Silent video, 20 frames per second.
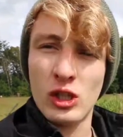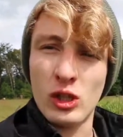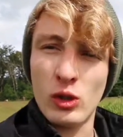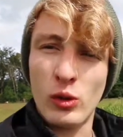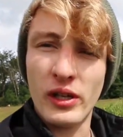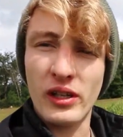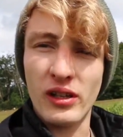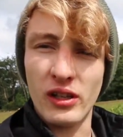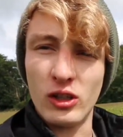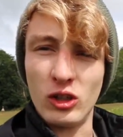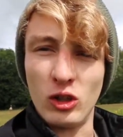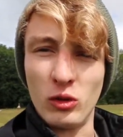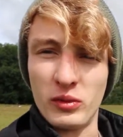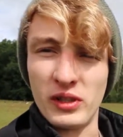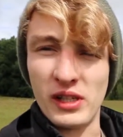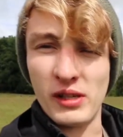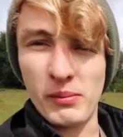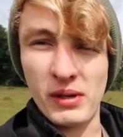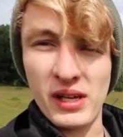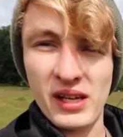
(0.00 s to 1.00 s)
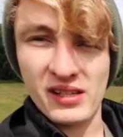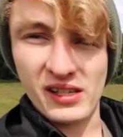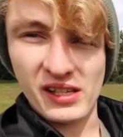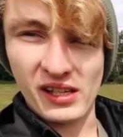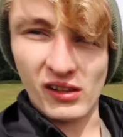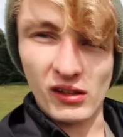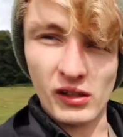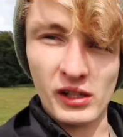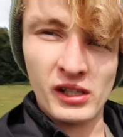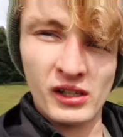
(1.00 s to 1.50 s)
Quick little update,
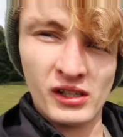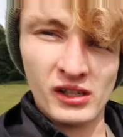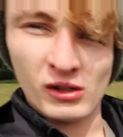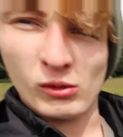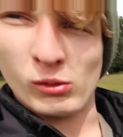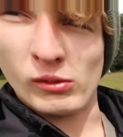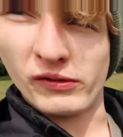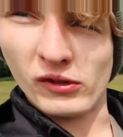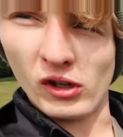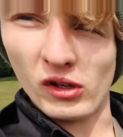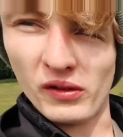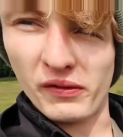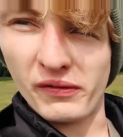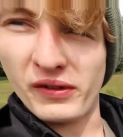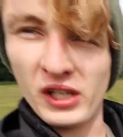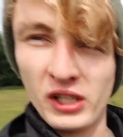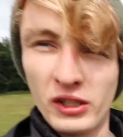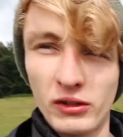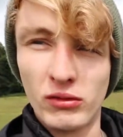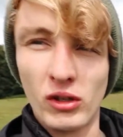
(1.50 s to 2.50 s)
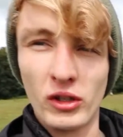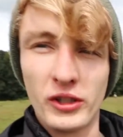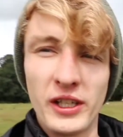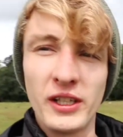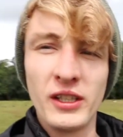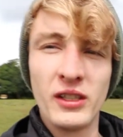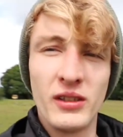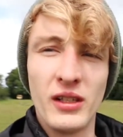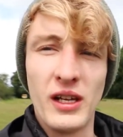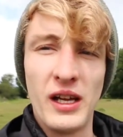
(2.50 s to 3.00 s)
basically, we've got the feeder rod
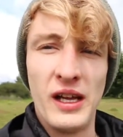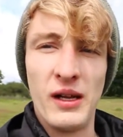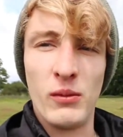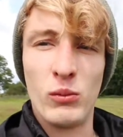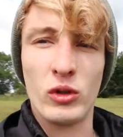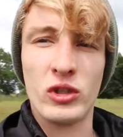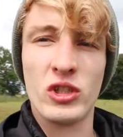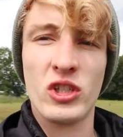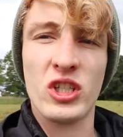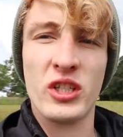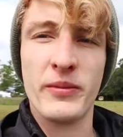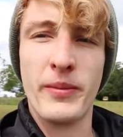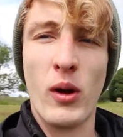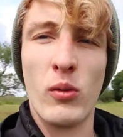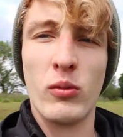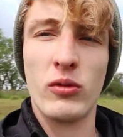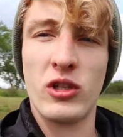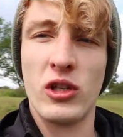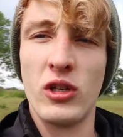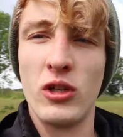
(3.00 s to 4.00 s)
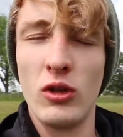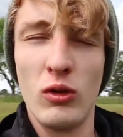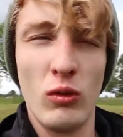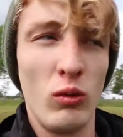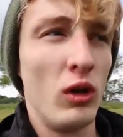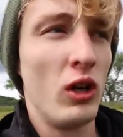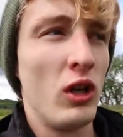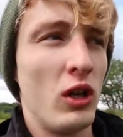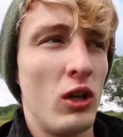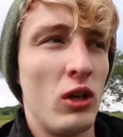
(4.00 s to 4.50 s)
in, we're just about to
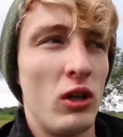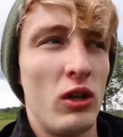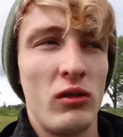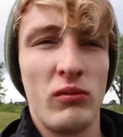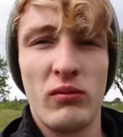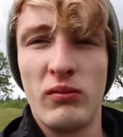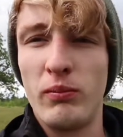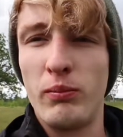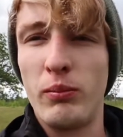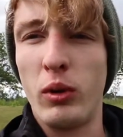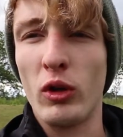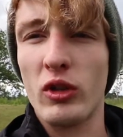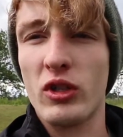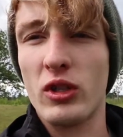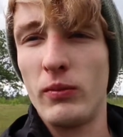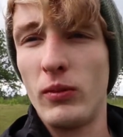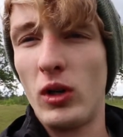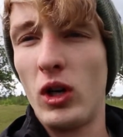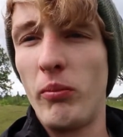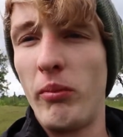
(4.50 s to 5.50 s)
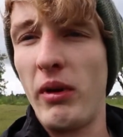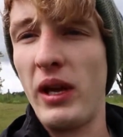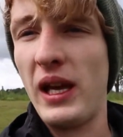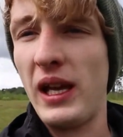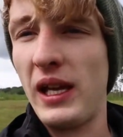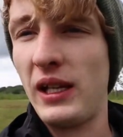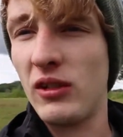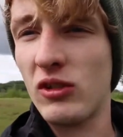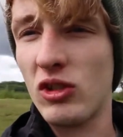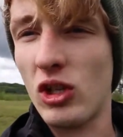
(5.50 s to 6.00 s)
put some more
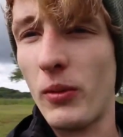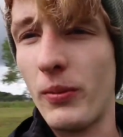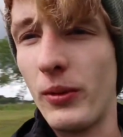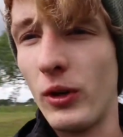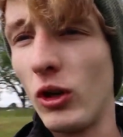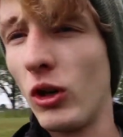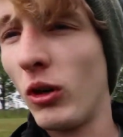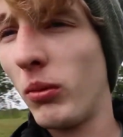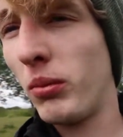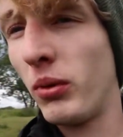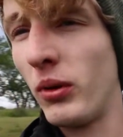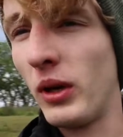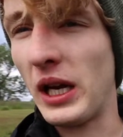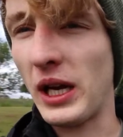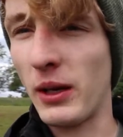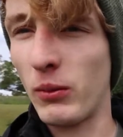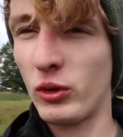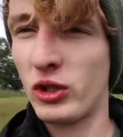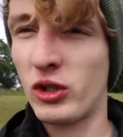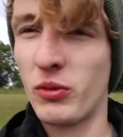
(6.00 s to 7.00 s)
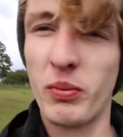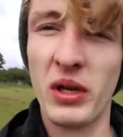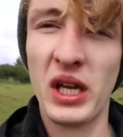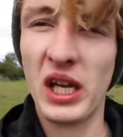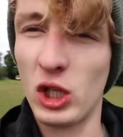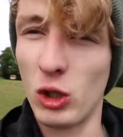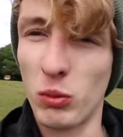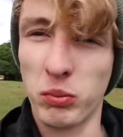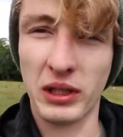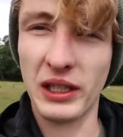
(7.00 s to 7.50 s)
bait in, top it up, we're just
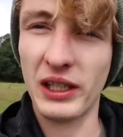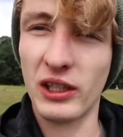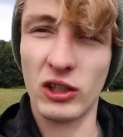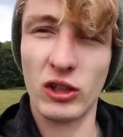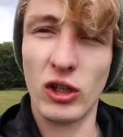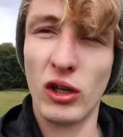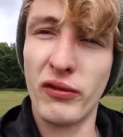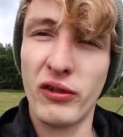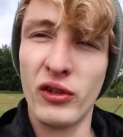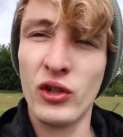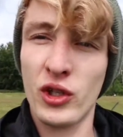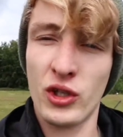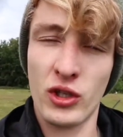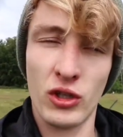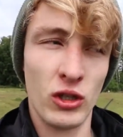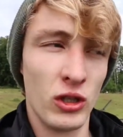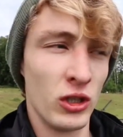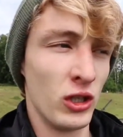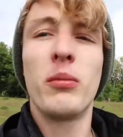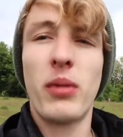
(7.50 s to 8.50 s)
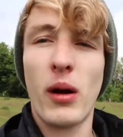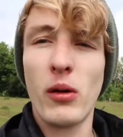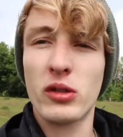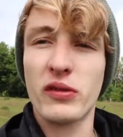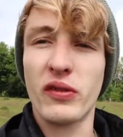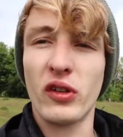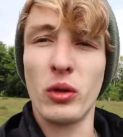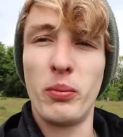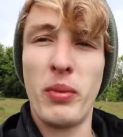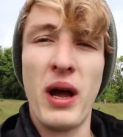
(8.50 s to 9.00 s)
baiting up little and often, so pouch
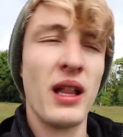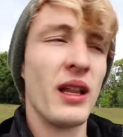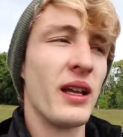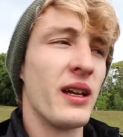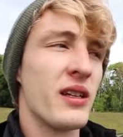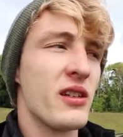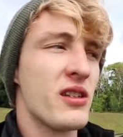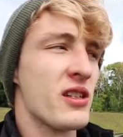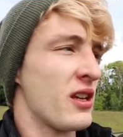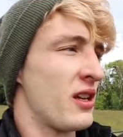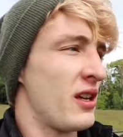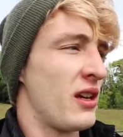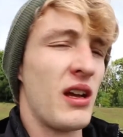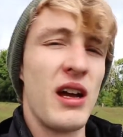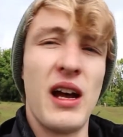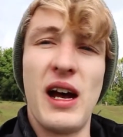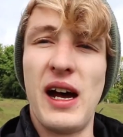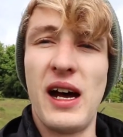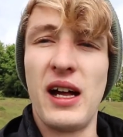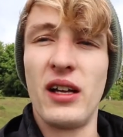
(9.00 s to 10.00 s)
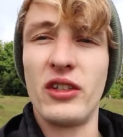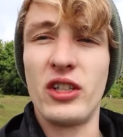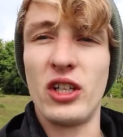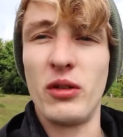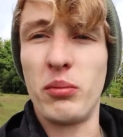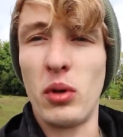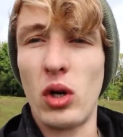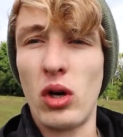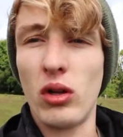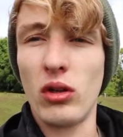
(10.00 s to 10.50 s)
full of pellets and a
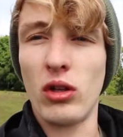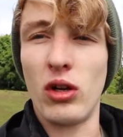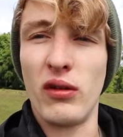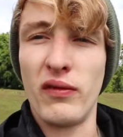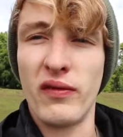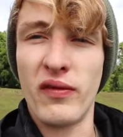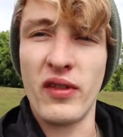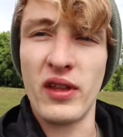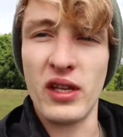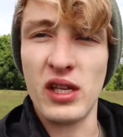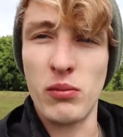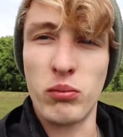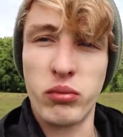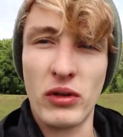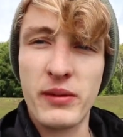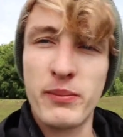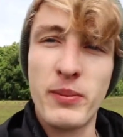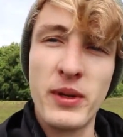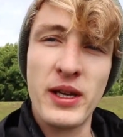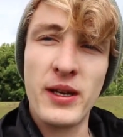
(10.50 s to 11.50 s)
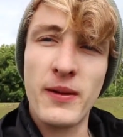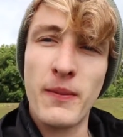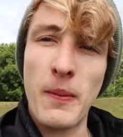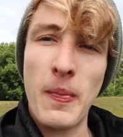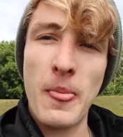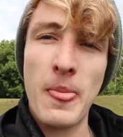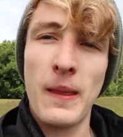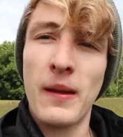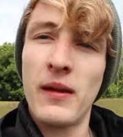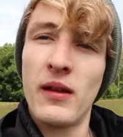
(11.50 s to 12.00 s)
ball of the bread bait,
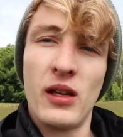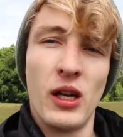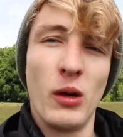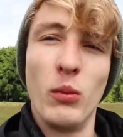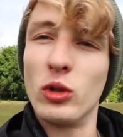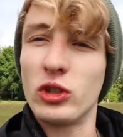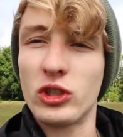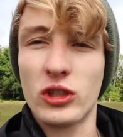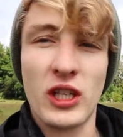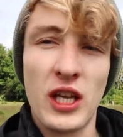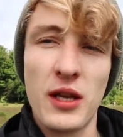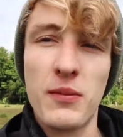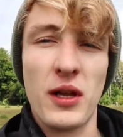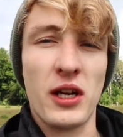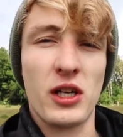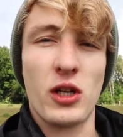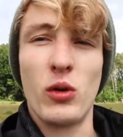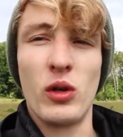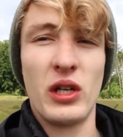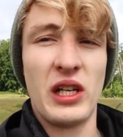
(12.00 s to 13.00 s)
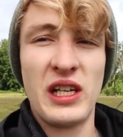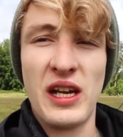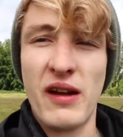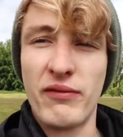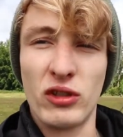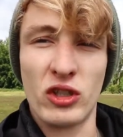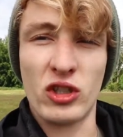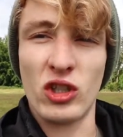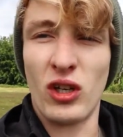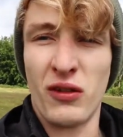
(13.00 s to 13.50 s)
and we'll just keep that going in
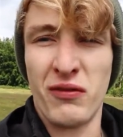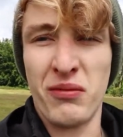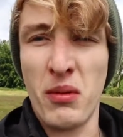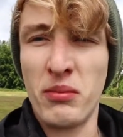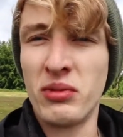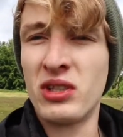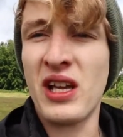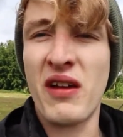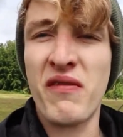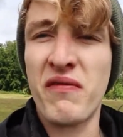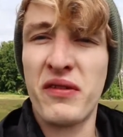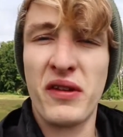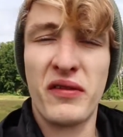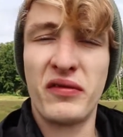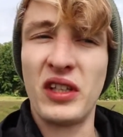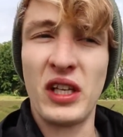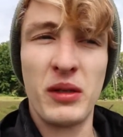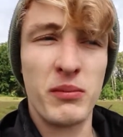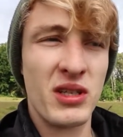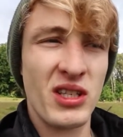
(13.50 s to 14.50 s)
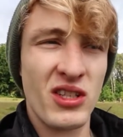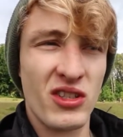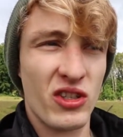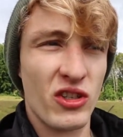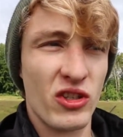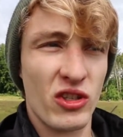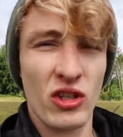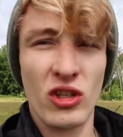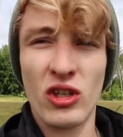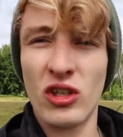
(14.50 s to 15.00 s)
every sort of maybe 10-15 minutes or
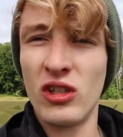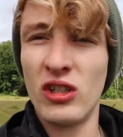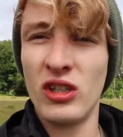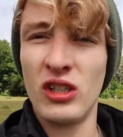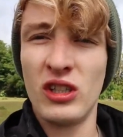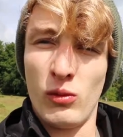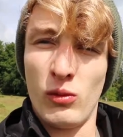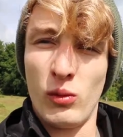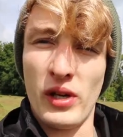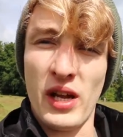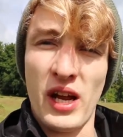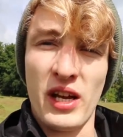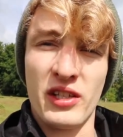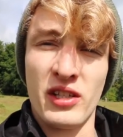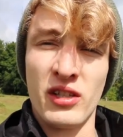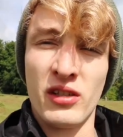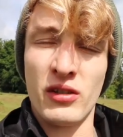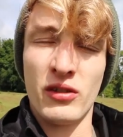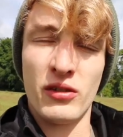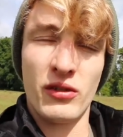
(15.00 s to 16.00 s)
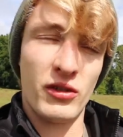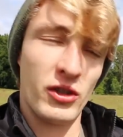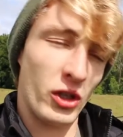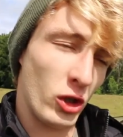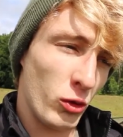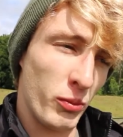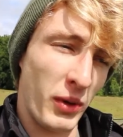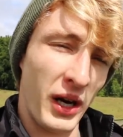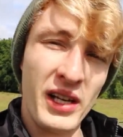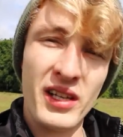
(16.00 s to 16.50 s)
so. We had
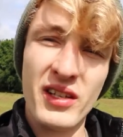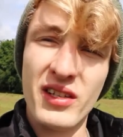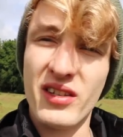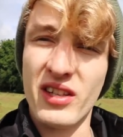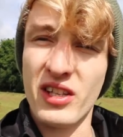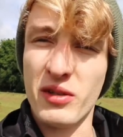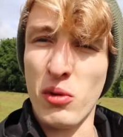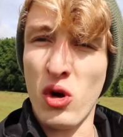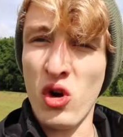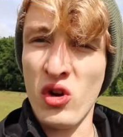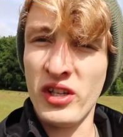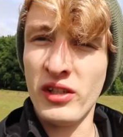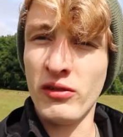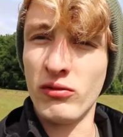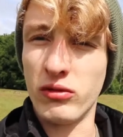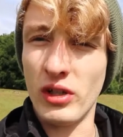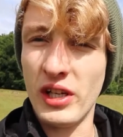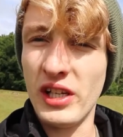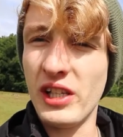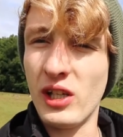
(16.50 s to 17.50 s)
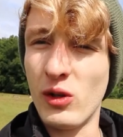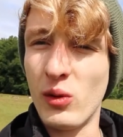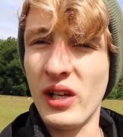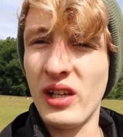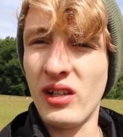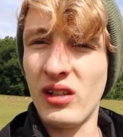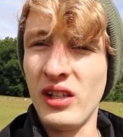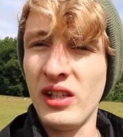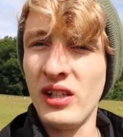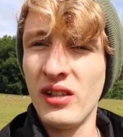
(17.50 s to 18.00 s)
2 bites this morning really
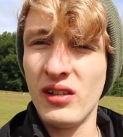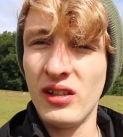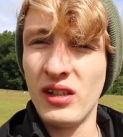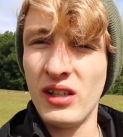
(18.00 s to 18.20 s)
quickly.